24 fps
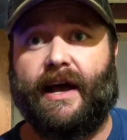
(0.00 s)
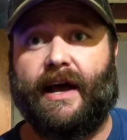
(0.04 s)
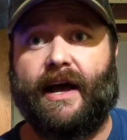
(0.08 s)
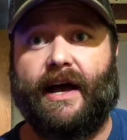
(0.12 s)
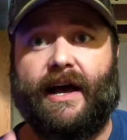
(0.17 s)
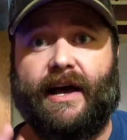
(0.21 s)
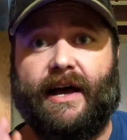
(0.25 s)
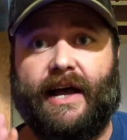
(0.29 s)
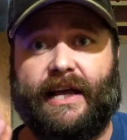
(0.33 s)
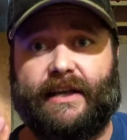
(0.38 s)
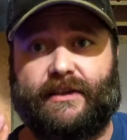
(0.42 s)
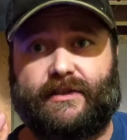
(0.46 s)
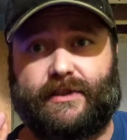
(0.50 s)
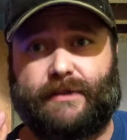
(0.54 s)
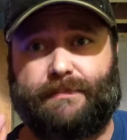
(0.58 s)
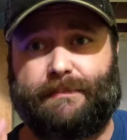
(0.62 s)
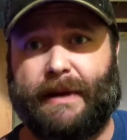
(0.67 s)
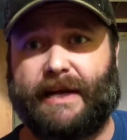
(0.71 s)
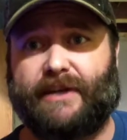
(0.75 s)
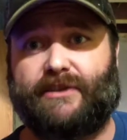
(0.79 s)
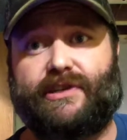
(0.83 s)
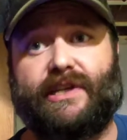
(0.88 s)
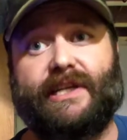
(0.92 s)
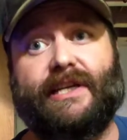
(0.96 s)

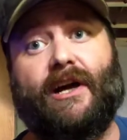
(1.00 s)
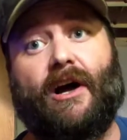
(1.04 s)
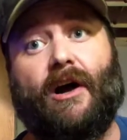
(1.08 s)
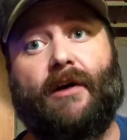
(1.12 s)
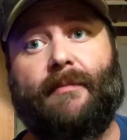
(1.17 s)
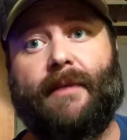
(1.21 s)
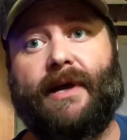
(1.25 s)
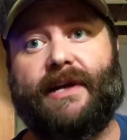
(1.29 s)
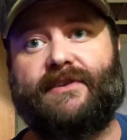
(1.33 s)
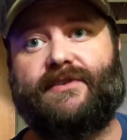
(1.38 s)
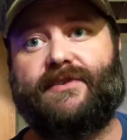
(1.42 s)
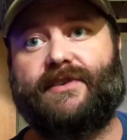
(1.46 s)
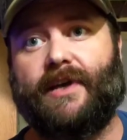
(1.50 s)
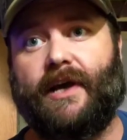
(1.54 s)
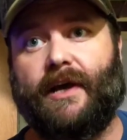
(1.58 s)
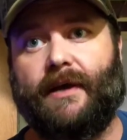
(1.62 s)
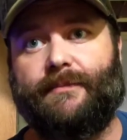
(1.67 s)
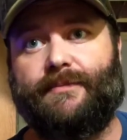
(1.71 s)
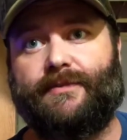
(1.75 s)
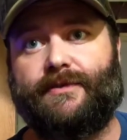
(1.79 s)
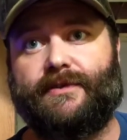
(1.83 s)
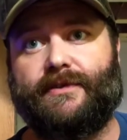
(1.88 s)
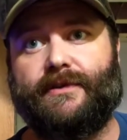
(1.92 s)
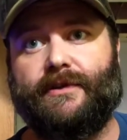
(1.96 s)
Especially all my
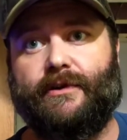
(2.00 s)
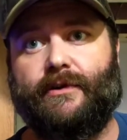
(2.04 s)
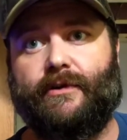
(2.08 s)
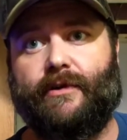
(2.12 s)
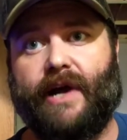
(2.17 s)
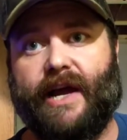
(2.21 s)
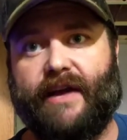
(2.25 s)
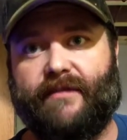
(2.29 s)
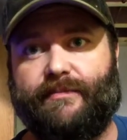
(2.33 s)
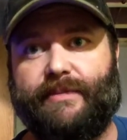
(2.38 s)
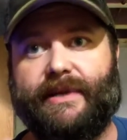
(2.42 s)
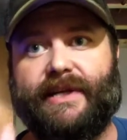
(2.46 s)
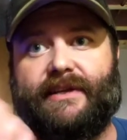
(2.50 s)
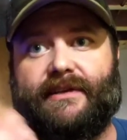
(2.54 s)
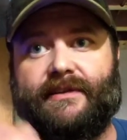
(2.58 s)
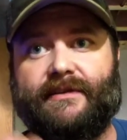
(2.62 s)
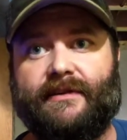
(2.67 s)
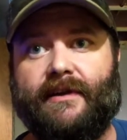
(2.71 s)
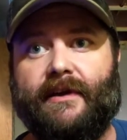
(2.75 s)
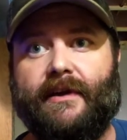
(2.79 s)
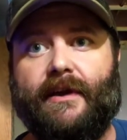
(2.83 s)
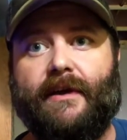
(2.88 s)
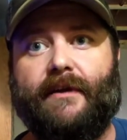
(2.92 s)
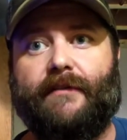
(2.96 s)
subs who have
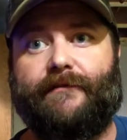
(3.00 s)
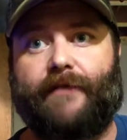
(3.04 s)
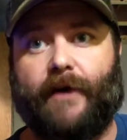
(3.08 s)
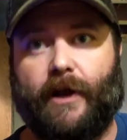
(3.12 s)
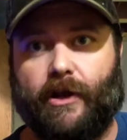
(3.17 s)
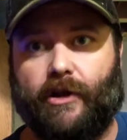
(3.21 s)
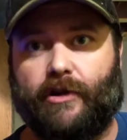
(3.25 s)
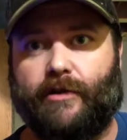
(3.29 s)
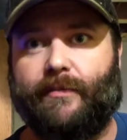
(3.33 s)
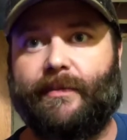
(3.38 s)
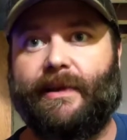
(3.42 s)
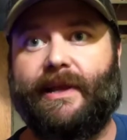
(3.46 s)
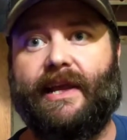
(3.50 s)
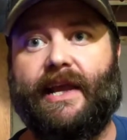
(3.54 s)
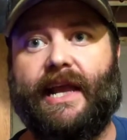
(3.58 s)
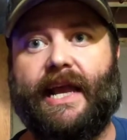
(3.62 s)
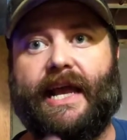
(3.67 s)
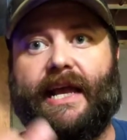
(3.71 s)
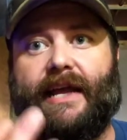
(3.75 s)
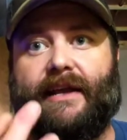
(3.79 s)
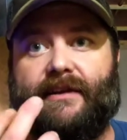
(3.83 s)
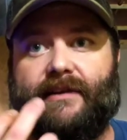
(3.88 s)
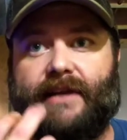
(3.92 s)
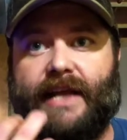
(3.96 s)
been following me
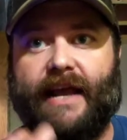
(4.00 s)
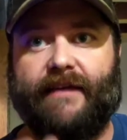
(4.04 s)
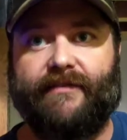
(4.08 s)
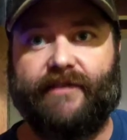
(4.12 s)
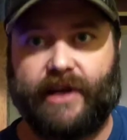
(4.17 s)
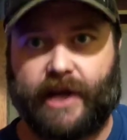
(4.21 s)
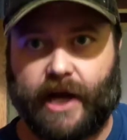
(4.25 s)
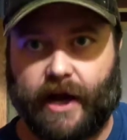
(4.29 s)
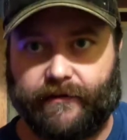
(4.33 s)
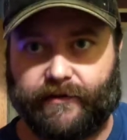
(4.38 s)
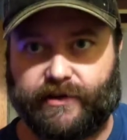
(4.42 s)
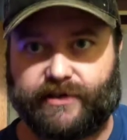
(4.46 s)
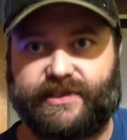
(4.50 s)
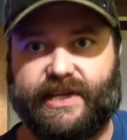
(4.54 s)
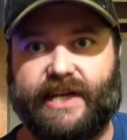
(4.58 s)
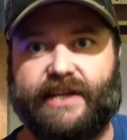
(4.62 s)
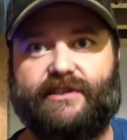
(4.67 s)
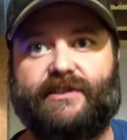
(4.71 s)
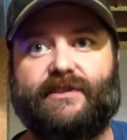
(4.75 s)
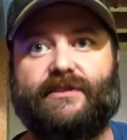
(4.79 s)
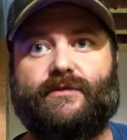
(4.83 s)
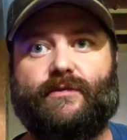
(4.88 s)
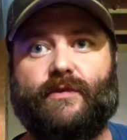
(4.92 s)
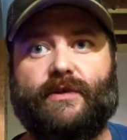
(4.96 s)
and having
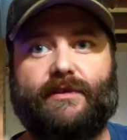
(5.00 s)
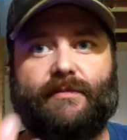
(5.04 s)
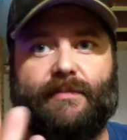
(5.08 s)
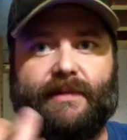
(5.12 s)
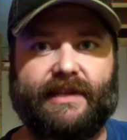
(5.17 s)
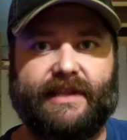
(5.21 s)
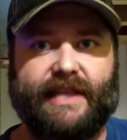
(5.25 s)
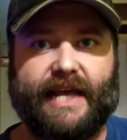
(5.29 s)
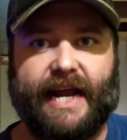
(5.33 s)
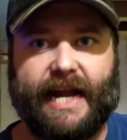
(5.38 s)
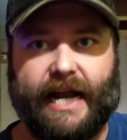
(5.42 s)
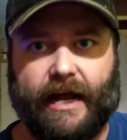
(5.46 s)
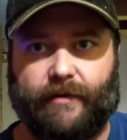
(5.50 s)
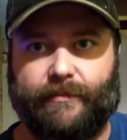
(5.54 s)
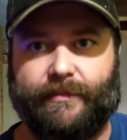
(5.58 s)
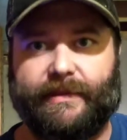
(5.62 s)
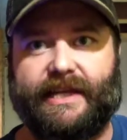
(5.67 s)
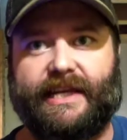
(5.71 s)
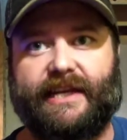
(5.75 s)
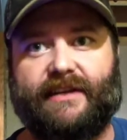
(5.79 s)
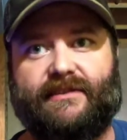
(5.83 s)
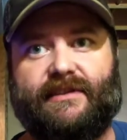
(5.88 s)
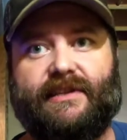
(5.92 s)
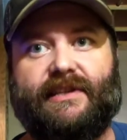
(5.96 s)
conversations with me. That helped
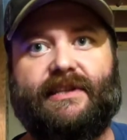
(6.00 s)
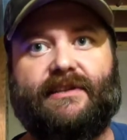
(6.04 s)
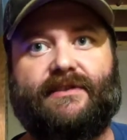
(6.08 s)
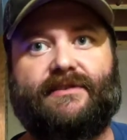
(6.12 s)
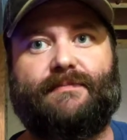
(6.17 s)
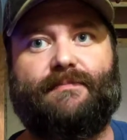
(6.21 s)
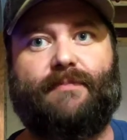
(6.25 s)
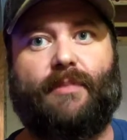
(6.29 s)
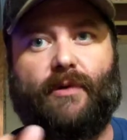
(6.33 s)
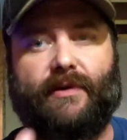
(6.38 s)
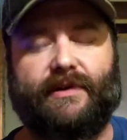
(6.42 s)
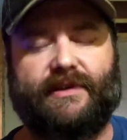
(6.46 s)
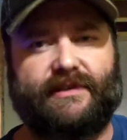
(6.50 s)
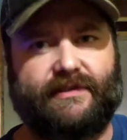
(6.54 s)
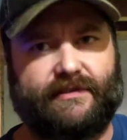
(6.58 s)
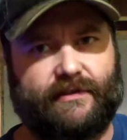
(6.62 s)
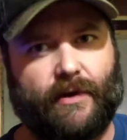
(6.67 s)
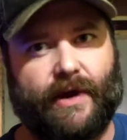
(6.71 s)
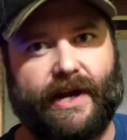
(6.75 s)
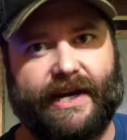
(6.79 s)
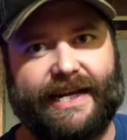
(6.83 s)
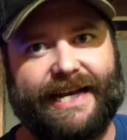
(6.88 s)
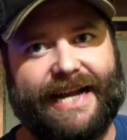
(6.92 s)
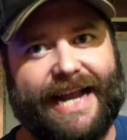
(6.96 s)
me get to this point
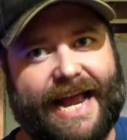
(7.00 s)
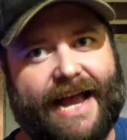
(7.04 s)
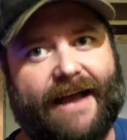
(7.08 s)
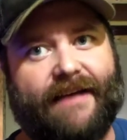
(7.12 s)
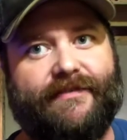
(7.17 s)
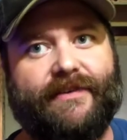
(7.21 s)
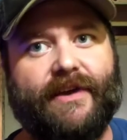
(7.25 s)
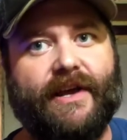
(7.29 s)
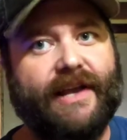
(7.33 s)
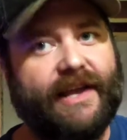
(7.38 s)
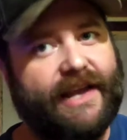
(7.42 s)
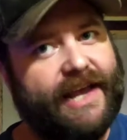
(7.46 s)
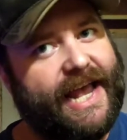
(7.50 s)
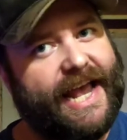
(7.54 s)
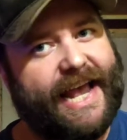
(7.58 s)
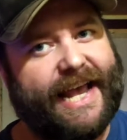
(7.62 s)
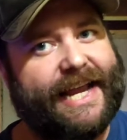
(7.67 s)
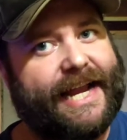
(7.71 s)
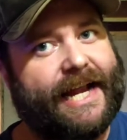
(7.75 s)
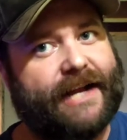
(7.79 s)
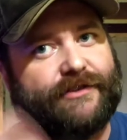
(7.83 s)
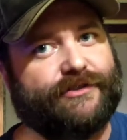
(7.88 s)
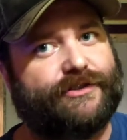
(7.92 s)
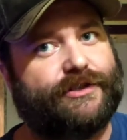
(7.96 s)
so I could have
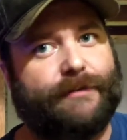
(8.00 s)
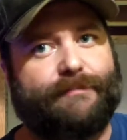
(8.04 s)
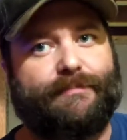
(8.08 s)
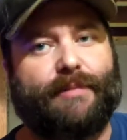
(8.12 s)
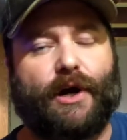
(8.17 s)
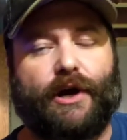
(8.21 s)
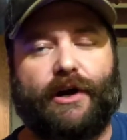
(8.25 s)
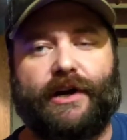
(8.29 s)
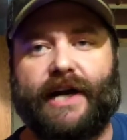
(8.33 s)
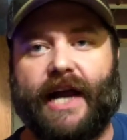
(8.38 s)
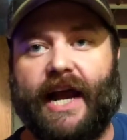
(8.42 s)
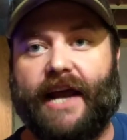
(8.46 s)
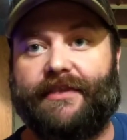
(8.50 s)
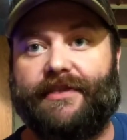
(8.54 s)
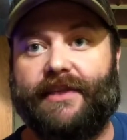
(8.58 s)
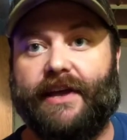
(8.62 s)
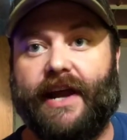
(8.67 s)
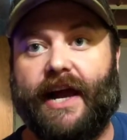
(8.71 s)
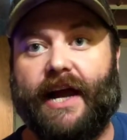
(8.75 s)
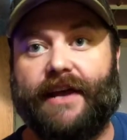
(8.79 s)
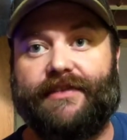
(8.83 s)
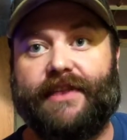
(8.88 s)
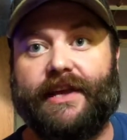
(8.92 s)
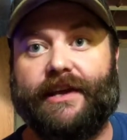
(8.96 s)
an extra perk. I
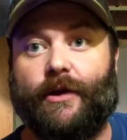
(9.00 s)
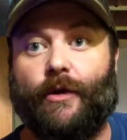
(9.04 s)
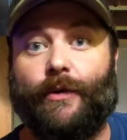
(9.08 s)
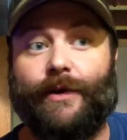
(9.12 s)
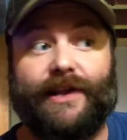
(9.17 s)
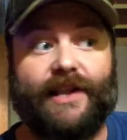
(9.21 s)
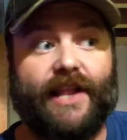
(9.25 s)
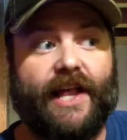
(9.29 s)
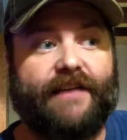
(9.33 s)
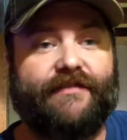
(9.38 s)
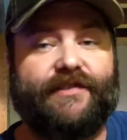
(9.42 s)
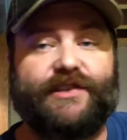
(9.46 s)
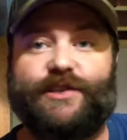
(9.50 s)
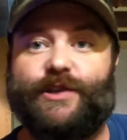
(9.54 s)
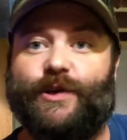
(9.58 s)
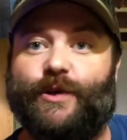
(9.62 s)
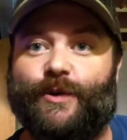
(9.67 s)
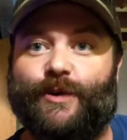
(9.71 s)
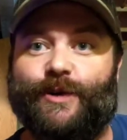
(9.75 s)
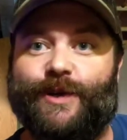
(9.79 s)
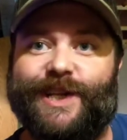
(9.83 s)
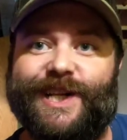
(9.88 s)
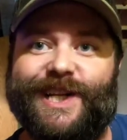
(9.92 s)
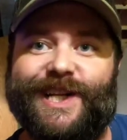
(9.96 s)
think going live is
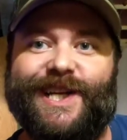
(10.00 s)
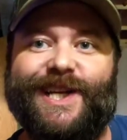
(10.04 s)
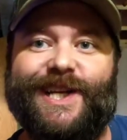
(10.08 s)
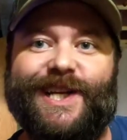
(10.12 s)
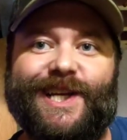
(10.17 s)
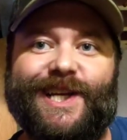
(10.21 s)
cool.